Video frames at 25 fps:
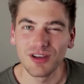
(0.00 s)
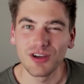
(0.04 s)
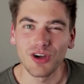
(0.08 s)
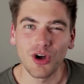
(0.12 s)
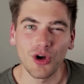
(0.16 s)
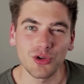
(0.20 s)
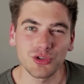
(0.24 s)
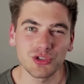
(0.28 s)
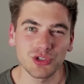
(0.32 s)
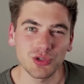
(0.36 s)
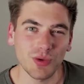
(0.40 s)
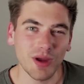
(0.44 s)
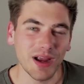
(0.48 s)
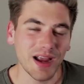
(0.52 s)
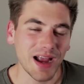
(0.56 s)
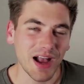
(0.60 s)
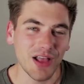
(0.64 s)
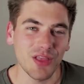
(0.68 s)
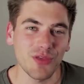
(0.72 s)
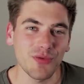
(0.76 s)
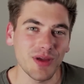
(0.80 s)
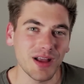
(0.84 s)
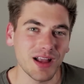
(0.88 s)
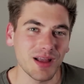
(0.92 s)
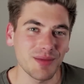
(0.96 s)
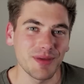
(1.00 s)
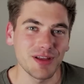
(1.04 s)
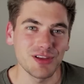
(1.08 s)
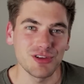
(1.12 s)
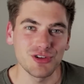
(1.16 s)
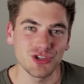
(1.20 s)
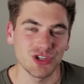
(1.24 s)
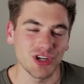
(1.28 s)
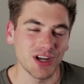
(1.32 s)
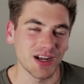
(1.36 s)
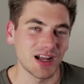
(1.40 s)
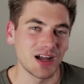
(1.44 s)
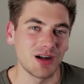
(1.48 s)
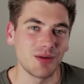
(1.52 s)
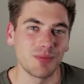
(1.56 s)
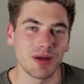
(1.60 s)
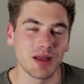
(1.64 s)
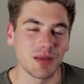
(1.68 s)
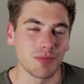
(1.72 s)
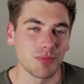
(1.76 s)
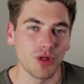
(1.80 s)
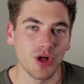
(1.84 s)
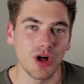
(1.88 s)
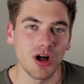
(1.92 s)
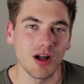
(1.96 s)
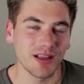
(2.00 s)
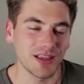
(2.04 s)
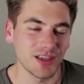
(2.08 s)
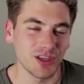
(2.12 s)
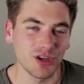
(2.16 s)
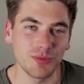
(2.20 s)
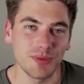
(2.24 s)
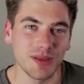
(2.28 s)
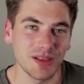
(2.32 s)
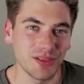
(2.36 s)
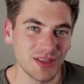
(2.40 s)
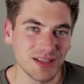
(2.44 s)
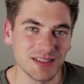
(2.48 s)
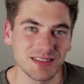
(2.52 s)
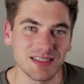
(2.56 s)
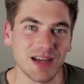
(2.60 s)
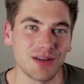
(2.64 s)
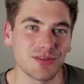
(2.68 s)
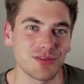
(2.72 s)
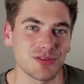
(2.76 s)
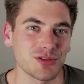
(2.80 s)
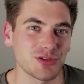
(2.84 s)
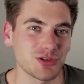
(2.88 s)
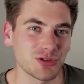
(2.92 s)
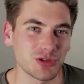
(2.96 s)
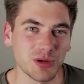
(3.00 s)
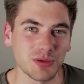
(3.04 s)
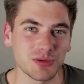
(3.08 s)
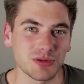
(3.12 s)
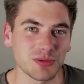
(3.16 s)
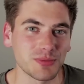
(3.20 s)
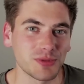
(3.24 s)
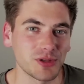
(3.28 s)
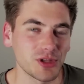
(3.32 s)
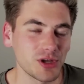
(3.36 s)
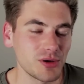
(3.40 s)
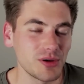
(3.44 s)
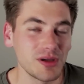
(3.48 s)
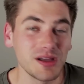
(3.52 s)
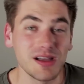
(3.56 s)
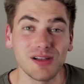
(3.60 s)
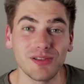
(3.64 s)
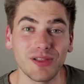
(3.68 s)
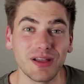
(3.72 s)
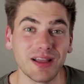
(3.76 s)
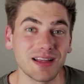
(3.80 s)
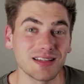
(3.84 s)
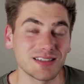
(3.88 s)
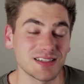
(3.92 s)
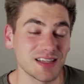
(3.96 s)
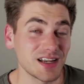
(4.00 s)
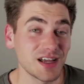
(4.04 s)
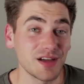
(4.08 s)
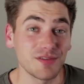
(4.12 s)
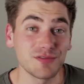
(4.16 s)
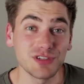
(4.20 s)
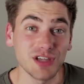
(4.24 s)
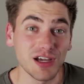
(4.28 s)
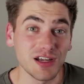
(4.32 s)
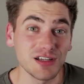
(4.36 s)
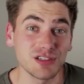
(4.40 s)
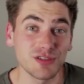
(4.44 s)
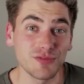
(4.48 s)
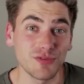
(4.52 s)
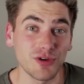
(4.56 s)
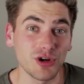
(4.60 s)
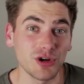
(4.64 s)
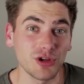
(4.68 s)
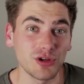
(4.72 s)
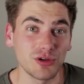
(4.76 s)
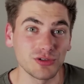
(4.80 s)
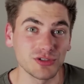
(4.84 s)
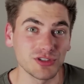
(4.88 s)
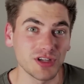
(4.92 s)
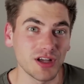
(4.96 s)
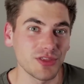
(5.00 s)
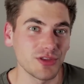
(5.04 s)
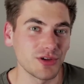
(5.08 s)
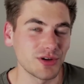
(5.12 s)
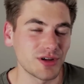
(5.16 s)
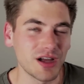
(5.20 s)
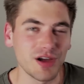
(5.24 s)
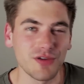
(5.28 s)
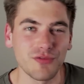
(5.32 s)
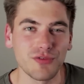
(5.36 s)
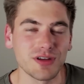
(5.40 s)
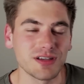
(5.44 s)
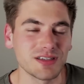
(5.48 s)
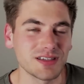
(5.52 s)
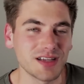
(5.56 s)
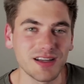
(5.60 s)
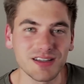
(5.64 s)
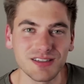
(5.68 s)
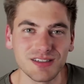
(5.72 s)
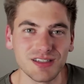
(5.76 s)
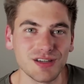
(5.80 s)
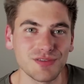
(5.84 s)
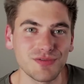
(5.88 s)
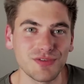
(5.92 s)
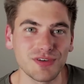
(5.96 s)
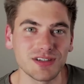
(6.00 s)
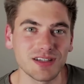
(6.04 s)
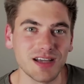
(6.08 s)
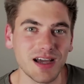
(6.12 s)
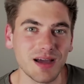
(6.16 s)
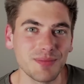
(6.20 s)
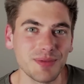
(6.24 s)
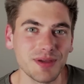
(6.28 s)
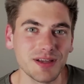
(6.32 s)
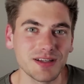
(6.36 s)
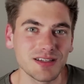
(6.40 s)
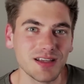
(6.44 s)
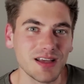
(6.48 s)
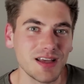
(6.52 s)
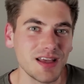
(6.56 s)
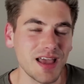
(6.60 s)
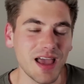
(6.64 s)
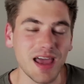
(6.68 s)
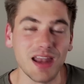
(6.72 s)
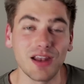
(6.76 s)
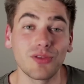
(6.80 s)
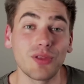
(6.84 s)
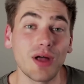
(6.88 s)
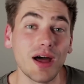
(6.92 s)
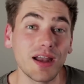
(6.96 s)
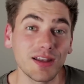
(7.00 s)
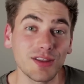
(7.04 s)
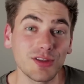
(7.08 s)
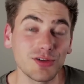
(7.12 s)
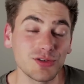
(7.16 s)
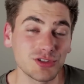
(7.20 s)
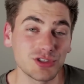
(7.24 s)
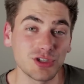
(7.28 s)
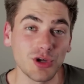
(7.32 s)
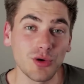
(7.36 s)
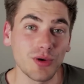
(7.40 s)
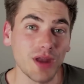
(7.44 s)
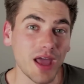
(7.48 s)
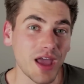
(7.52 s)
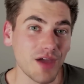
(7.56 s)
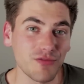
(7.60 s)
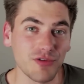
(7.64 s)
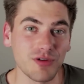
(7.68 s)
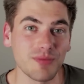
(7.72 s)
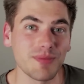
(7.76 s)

Also, I highly recommend you check out my blog. It'll be linked down in the description below. Like I said, I have tons of articles on there covering tons of different topics, and a lot of those don't ever